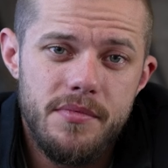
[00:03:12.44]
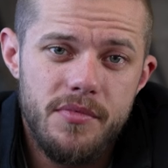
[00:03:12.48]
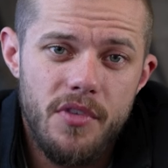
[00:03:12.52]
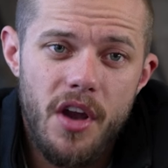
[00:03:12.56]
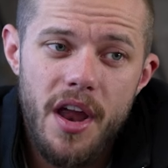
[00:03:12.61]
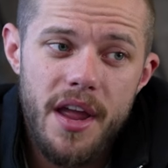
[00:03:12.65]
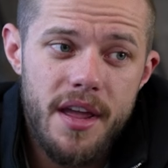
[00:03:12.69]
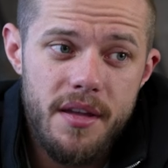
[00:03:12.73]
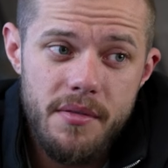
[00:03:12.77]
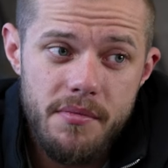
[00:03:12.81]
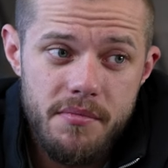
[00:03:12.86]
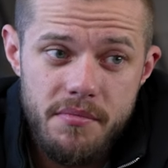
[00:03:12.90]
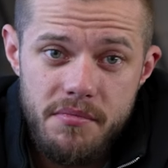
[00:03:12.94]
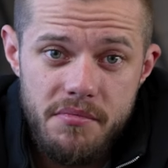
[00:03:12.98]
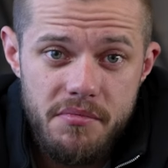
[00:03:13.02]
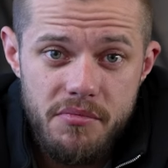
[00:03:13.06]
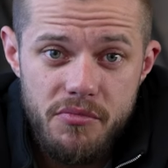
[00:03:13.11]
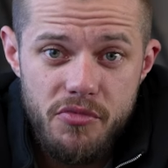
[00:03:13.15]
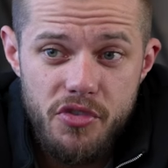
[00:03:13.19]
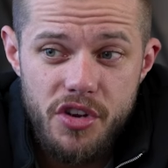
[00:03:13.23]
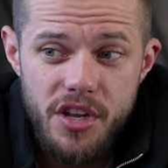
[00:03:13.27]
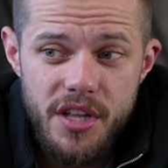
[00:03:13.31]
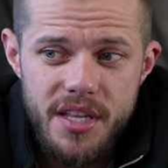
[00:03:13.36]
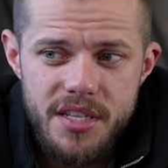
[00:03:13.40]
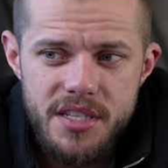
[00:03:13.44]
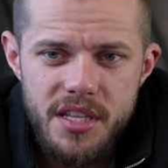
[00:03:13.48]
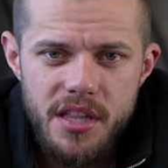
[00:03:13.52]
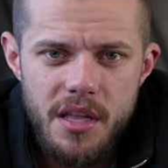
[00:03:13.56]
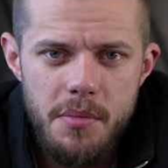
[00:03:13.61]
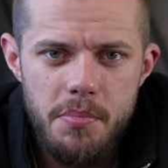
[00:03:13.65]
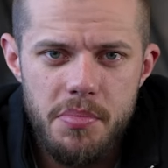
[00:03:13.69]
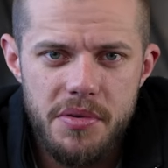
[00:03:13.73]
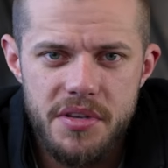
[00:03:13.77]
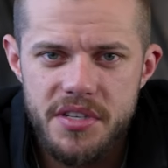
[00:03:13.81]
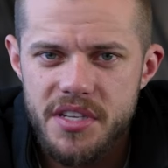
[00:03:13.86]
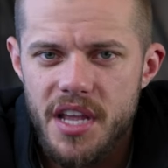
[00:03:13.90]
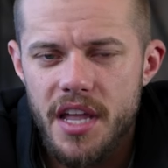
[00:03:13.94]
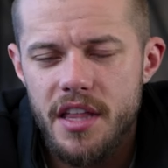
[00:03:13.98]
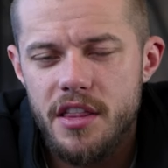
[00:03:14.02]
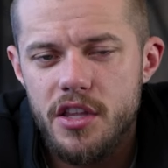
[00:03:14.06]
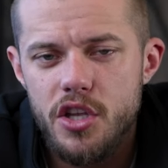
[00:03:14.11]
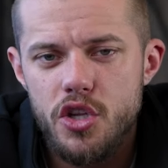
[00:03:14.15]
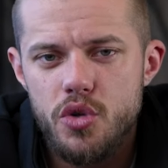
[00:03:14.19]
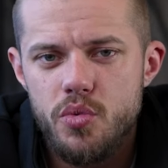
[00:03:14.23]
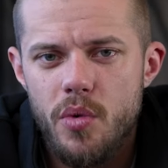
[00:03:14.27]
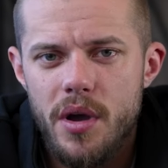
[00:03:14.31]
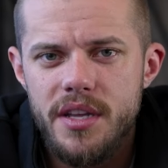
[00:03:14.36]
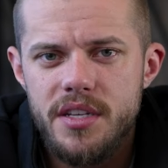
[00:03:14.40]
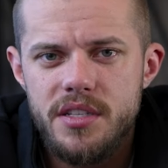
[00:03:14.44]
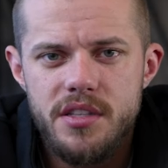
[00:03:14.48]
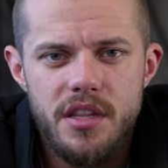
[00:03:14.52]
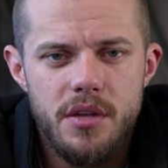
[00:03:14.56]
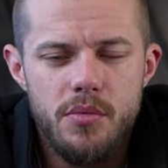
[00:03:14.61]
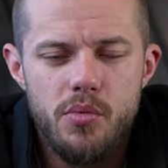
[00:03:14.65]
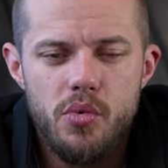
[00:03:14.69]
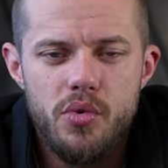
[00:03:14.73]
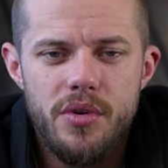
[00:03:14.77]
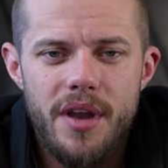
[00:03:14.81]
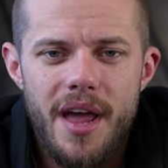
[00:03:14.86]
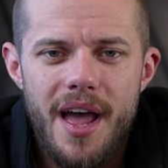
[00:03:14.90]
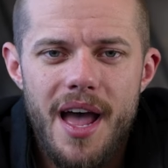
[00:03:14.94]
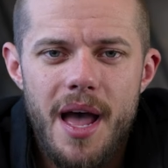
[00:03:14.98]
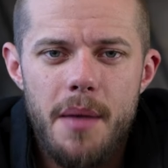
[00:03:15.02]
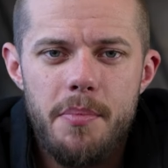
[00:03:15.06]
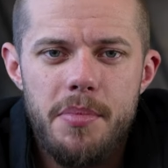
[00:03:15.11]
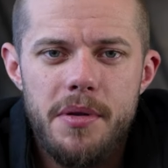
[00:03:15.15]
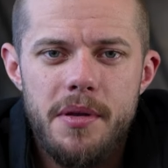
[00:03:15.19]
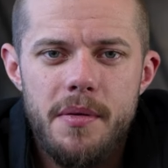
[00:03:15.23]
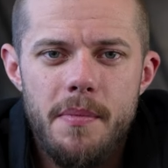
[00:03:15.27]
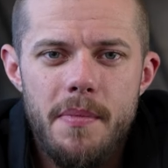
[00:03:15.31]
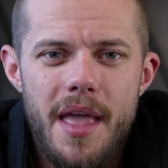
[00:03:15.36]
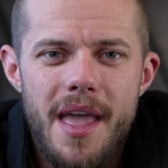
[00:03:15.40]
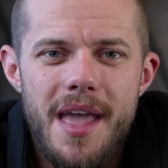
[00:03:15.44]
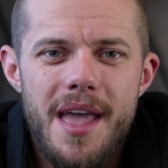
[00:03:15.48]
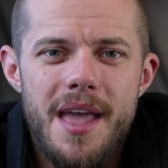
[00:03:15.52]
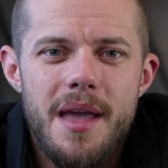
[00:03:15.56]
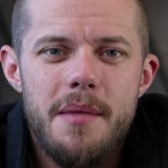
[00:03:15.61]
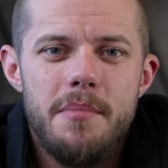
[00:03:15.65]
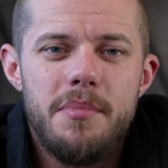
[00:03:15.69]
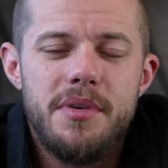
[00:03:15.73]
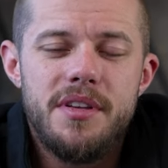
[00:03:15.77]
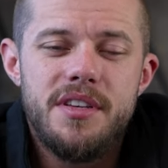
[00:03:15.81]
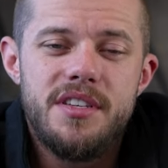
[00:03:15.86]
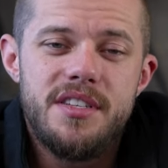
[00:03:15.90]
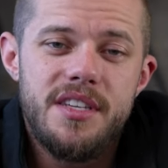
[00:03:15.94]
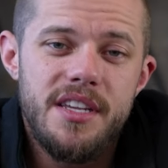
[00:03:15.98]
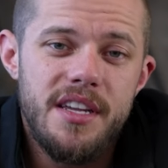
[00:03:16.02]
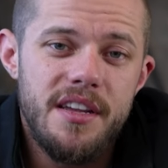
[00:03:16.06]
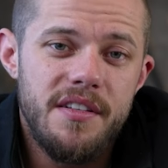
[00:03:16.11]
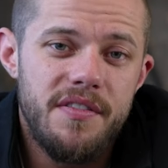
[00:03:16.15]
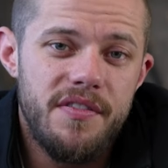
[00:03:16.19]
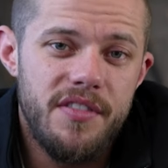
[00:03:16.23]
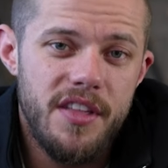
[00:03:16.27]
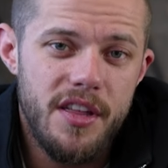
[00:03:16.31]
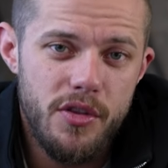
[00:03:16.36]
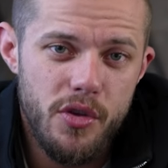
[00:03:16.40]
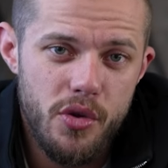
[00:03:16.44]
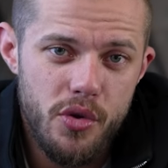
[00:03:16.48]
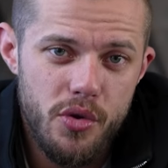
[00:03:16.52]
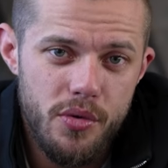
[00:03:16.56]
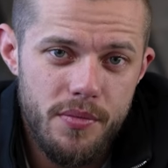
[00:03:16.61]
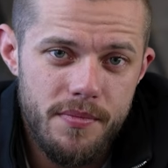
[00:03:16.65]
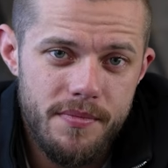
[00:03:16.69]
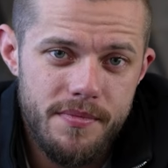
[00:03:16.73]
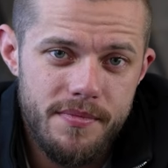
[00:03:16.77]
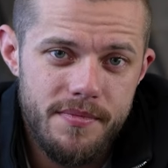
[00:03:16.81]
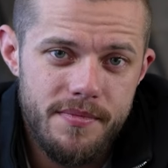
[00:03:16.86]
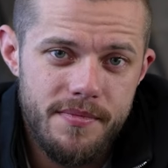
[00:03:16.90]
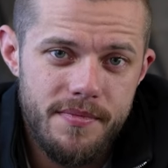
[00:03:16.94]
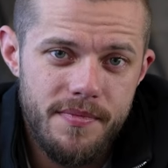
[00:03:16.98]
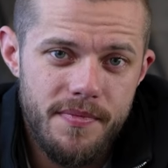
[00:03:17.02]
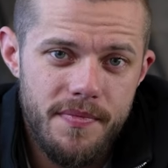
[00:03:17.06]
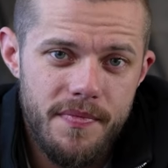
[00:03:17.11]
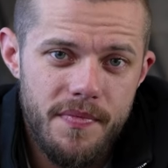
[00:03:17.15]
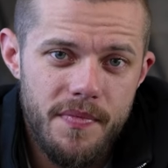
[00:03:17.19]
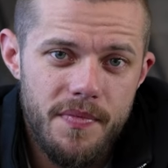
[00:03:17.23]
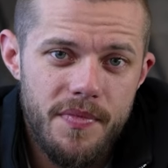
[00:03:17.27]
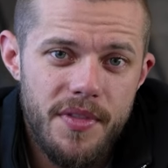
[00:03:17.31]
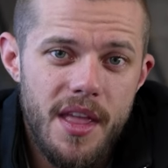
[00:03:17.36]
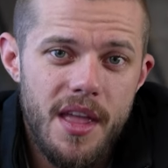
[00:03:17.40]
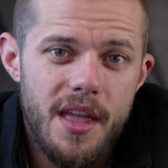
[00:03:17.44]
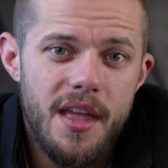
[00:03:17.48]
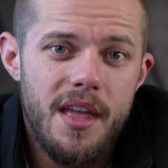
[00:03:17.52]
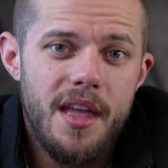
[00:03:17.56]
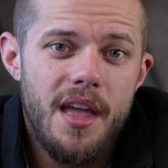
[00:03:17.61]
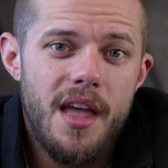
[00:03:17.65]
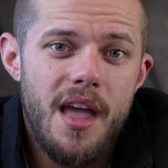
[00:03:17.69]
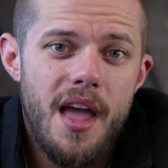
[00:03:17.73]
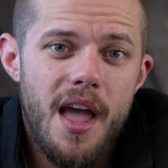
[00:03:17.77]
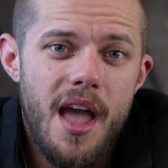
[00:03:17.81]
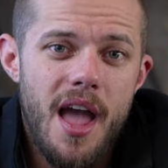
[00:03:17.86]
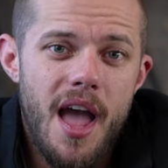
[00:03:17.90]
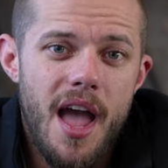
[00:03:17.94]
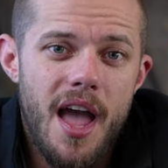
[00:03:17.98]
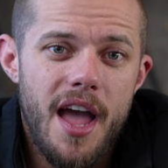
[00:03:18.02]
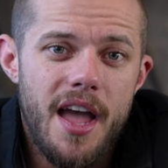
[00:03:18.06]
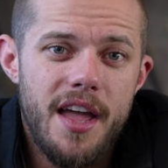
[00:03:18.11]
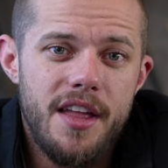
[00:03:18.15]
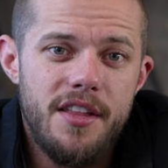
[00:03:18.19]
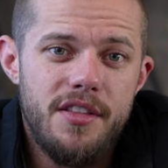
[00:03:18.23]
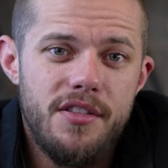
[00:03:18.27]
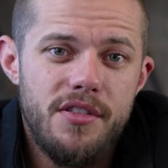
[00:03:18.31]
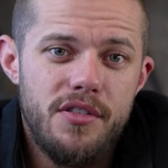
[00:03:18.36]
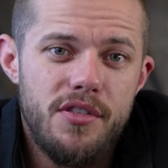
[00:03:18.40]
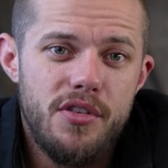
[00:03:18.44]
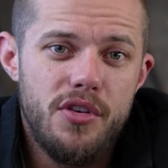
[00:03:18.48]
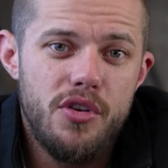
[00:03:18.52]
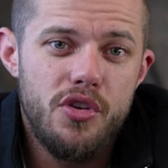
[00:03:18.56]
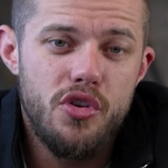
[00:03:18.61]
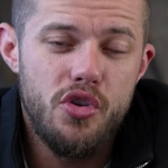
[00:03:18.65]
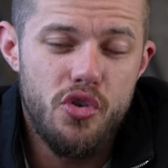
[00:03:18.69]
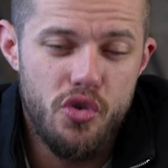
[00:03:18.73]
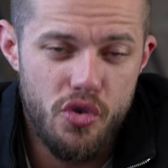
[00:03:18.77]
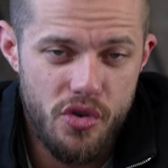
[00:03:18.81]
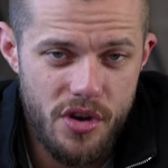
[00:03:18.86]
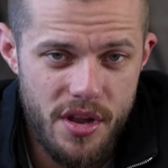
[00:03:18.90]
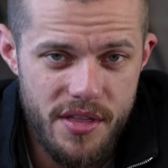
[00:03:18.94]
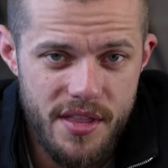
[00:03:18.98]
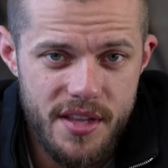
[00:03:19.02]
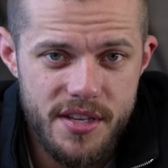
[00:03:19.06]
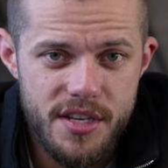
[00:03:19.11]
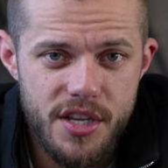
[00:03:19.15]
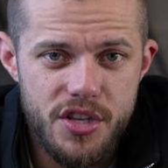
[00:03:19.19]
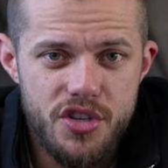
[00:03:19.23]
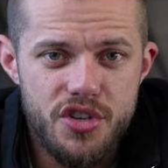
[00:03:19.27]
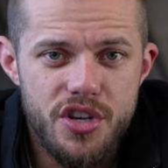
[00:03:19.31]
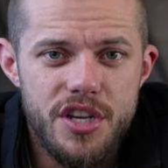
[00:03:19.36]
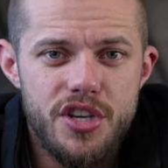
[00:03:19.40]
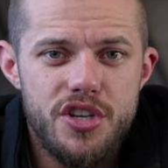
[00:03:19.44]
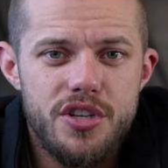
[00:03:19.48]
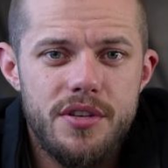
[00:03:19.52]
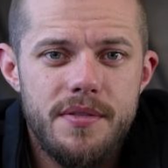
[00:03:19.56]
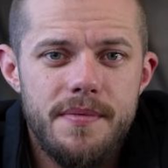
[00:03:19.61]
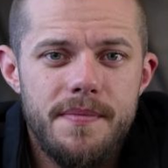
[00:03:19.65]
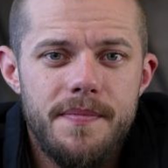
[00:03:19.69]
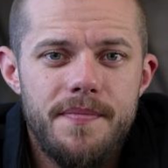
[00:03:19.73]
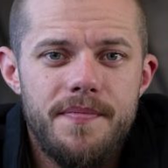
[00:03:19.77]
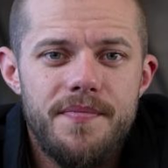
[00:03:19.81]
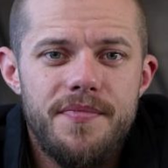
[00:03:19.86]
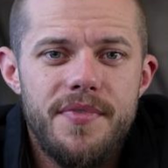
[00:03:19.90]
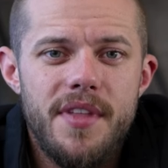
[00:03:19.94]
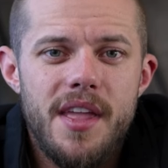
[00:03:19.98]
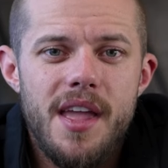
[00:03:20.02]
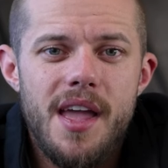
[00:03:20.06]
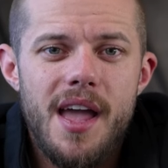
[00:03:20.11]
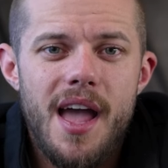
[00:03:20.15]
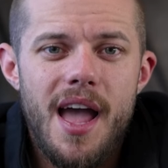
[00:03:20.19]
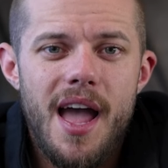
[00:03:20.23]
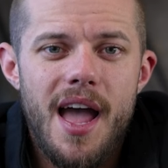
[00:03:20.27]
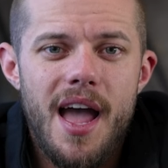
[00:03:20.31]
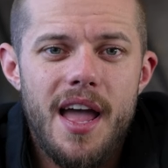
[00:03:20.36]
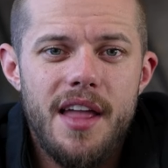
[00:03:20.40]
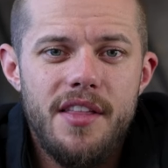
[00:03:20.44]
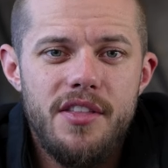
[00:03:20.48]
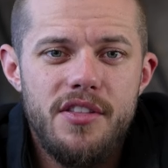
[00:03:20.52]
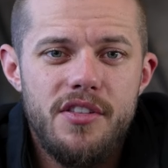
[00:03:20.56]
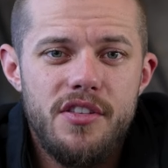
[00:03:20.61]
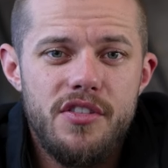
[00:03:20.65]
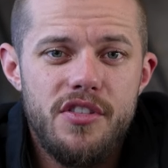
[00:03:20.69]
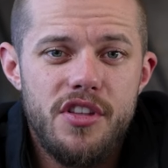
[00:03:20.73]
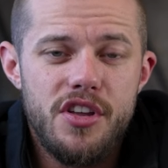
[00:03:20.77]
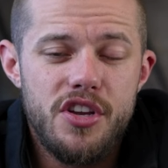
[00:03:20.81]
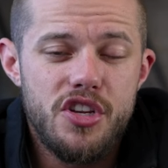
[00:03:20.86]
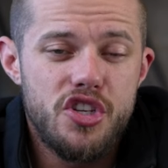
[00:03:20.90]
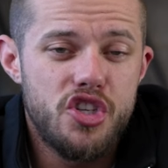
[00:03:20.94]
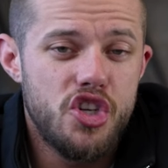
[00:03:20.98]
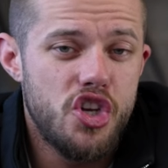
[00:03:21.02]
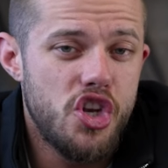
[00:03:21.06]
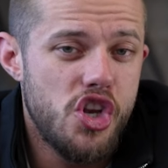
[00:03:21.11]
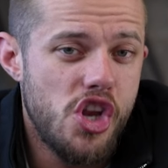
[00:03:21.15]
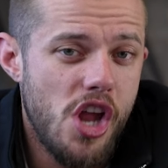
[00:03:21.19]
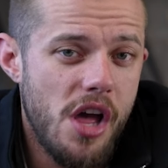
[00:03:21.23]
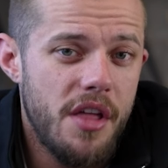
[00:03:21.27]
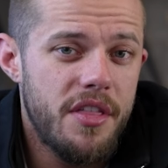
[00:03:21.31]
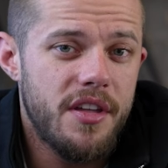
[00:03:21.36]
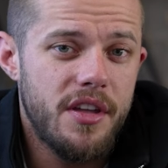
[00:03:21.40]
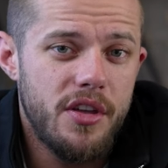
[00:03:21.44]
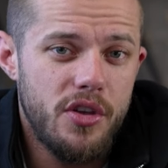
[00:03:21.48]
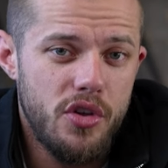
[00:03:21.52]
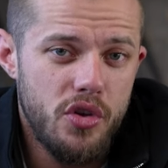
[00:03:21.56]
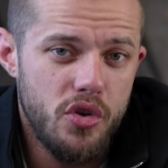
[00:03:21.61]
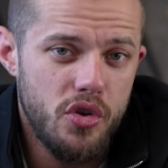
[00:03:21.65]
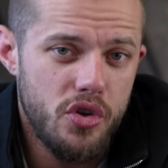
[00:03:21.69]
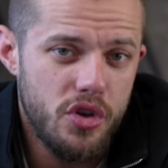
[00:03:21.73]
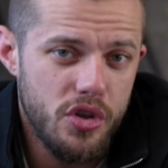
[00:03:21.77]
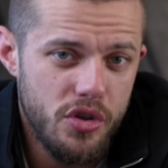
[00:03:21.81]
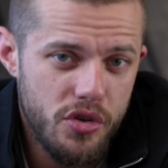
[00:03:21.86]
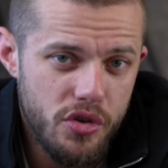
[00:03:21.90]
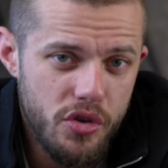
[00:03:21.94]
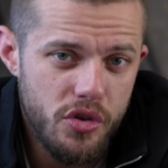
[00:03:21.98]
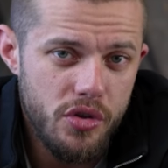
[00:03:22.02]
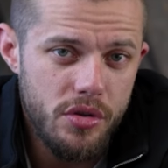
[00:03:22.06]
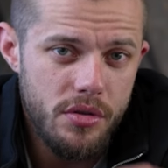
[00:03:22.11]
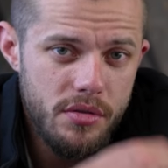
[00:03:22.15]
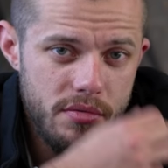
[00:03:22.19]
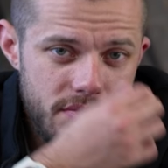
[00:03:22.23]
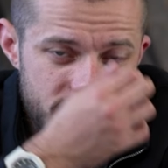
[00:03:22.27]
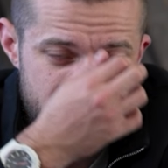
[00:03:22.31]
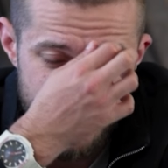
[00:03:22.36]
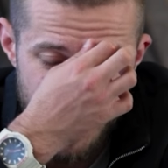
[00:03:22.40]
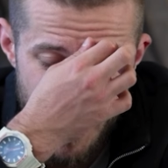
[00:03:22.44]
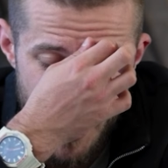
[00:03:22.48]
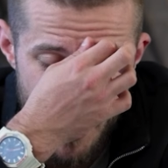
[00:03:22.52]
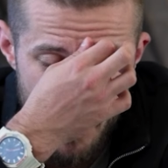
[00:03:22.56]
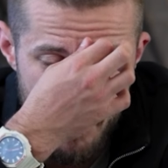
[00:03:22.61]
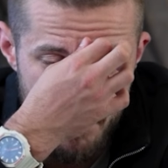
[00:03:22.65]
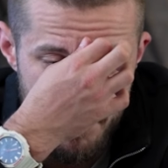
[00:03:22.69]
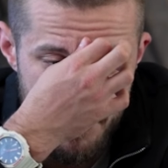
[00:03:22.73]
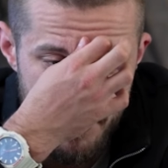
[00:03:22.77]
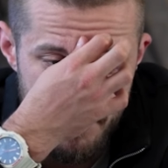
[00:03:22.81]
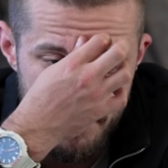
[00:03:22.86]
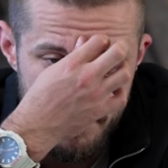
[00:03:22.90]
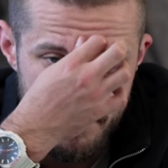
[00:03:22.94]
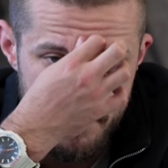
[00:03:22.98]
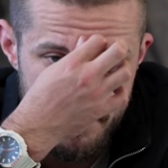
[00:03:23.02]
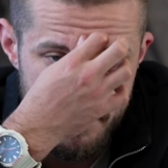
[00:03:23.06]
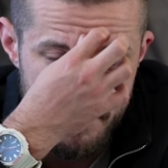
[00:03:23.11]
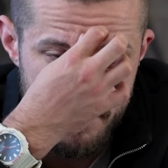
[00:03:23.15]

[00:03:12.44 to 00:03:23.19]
right? Realistically, percentage-wise, they won't happen. But see if they do, and you're in the situation, and there is nothing you can do to help them,